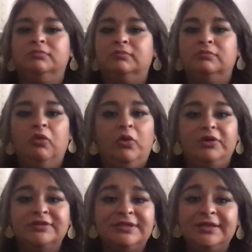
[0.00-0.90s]
Lawyers
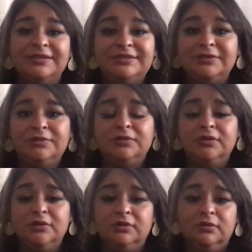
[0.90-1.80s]
can get sued.
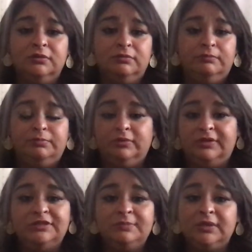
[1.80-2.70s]

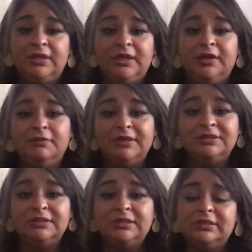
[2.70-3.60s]
Policemen can get
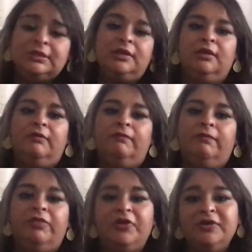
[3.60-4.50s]
arrested.
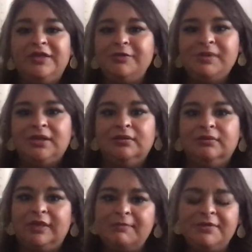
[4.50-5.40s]
They're human.
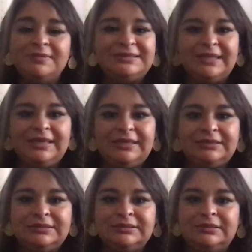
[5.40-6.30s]
They make
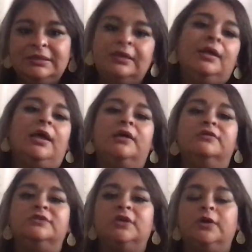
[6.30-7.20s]
mistakes. And
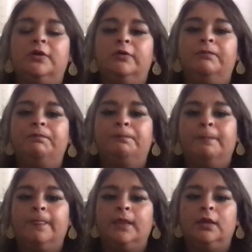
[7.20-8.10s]
so
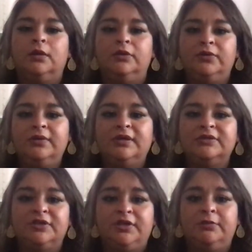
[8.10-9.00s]
you guys
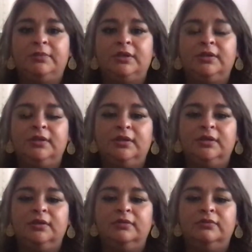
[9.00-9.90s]
are human.
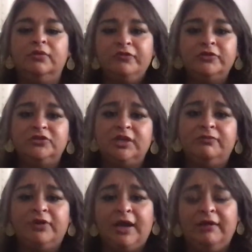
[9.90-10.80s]
Don't feel shame
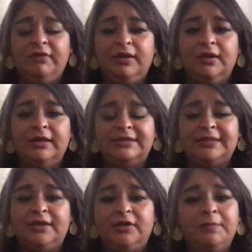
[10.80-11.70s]
for having an
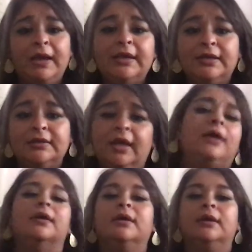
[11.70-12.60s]
anxiety or panic attack.